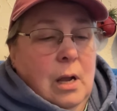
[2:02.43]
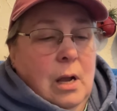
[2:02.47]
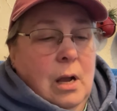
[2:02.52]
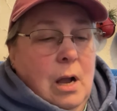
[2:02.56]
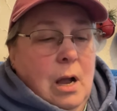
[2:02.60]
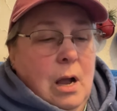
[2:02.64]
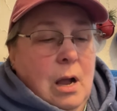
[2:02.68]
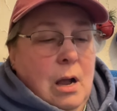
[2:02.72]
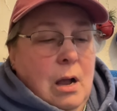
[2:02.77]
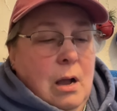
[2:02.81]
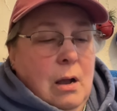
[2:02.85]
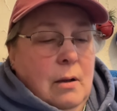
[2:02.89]

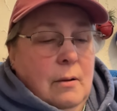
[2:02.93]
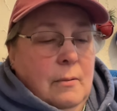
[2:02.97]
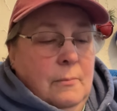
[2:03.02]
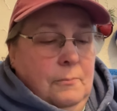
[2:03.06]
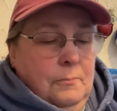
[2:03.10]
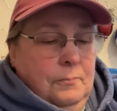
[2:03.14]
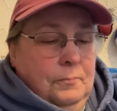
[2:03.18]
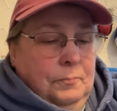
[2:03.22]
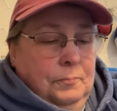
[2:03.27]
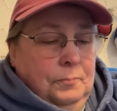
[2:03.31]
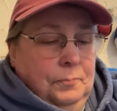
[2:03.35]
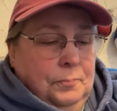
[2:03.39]

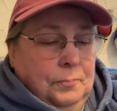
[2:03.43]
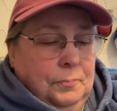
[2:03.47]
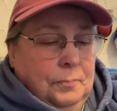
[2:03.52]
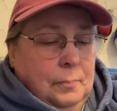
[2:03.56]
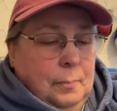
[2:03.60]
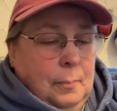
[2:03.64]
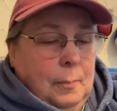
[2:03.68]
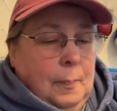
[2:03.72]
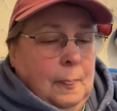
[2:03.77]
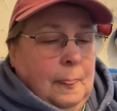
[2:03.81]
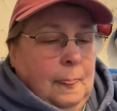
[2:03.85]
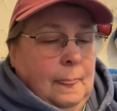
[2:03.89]
um,
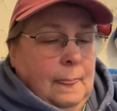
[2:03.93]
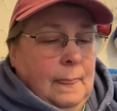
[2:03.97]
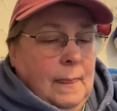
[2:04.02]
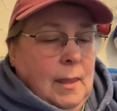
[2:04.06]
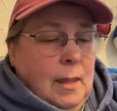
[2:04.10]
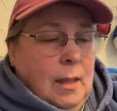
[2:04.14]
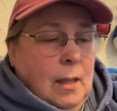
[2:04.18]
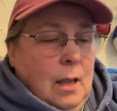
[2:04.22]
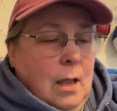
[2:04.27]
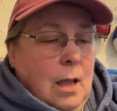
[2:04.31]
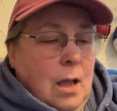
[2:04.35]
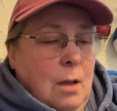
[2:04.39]

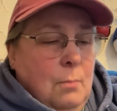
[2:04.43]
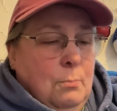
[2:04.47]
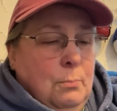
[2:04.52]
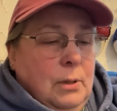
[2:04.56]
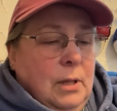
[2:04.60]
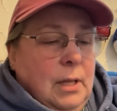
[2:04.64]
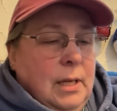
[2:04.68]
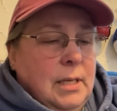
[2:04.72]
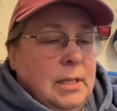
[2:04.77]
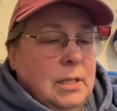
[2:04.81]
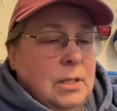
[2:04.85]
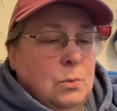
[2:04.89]
a
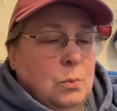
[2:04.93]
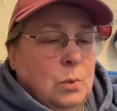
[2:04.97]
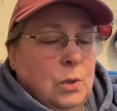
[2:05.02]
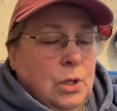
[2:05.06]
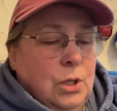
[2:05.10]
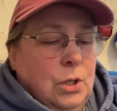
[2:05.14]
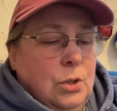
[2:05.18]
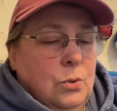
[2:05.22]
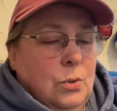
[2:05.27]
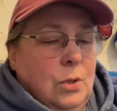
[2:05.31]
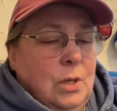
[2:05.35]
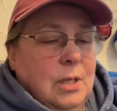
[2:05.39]
place where
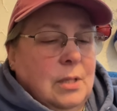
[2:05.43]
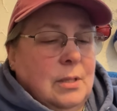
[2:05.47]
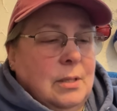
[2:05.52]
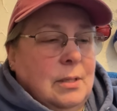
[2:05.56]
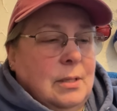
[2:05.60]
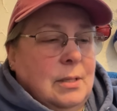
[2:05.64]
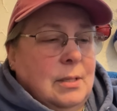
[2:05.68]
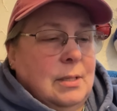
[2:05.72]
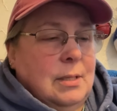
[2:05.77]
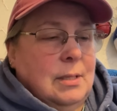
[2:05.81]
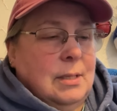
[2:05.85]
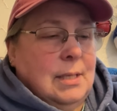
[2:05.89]
you could
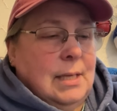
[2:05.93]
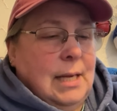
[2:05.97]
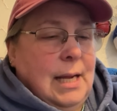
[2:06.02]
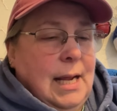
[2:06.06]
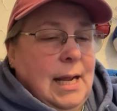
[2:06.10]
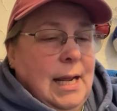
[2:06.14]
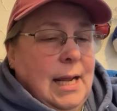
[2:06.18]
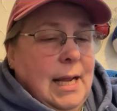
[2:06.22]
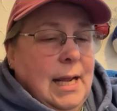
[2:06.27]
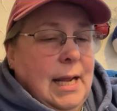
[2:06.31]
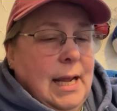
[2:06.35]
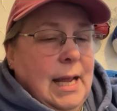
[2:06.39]

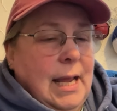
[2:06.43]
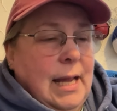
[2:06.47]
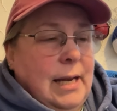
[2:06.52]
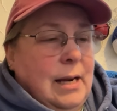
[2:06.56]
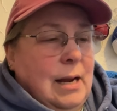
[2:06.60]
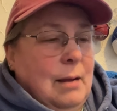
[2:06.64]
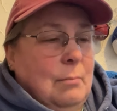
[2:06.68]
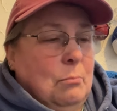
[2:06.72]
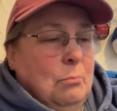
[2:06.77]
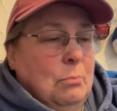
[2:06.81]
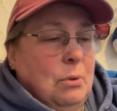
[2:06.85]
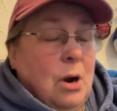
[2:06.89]
stay, and
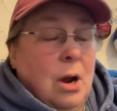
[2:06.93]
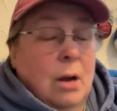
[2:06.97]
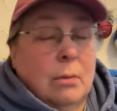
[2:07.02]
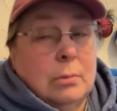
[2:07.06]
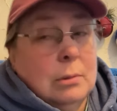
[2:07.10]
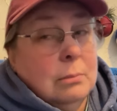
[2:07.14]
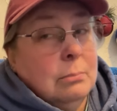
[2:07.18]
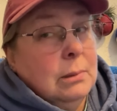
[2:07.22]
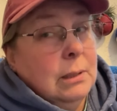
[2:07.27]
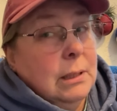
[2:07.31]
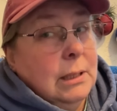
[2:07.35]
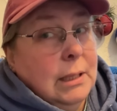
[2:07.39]
I'm
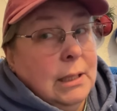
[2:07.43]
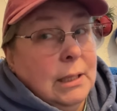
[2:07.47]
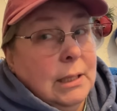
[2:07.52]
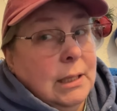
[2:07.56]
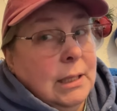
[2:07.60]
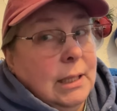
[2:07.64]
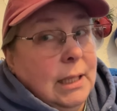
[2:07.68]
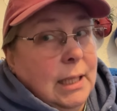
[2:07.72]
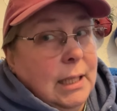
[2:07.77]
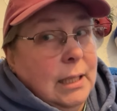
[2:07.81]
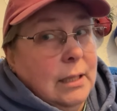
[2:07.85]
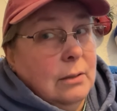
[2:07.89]
probably going to
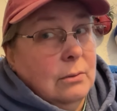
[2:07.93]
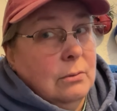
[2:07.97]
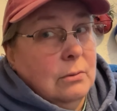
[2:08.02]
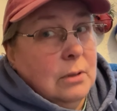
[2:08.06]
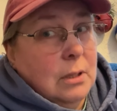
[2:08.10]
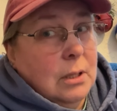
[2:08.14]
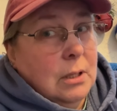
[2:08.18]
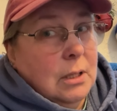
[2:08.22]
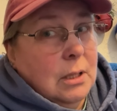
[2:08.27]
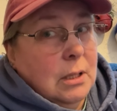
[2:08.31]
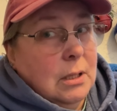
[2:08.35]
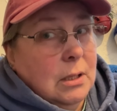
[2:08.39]
get it
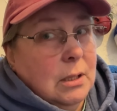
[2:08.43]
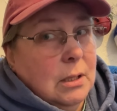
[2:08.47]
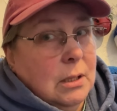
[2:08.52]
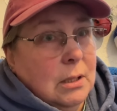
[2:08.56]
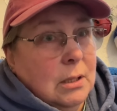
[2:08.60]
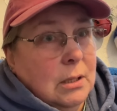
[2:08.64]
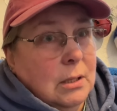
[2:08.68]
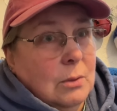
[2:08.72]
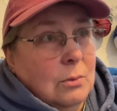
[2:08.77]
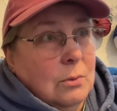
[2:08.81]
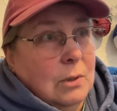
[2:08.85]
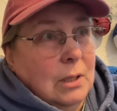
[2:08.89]

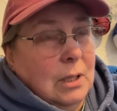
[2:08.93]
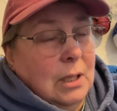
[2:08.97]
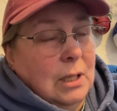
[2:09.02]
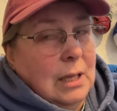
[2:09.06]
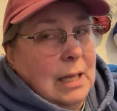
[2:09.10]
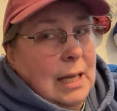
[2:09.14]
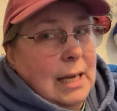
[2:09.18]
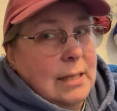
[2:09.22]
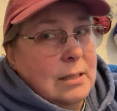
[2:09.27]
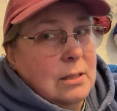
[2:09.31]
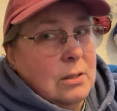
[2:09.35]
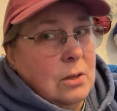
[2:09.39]
wrong,
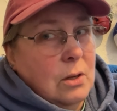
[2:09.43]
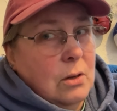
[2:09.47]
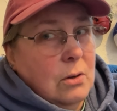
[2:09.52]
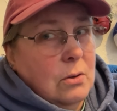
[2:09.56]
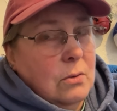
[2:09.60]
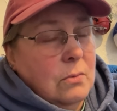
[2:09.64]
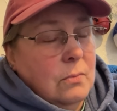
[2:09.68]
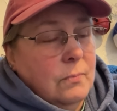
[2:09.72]
Glasgow,